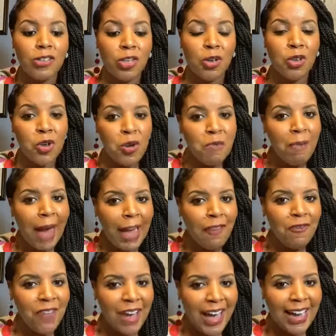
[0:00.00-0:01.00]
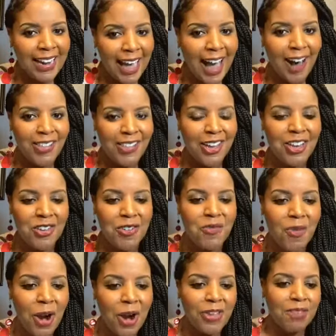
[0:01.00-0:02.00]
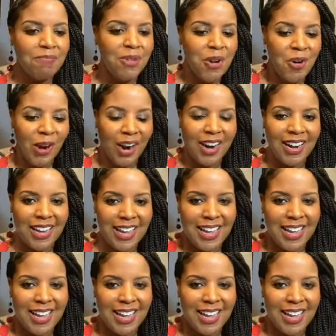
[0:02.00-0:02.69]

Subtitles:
So you might find out that you're worth more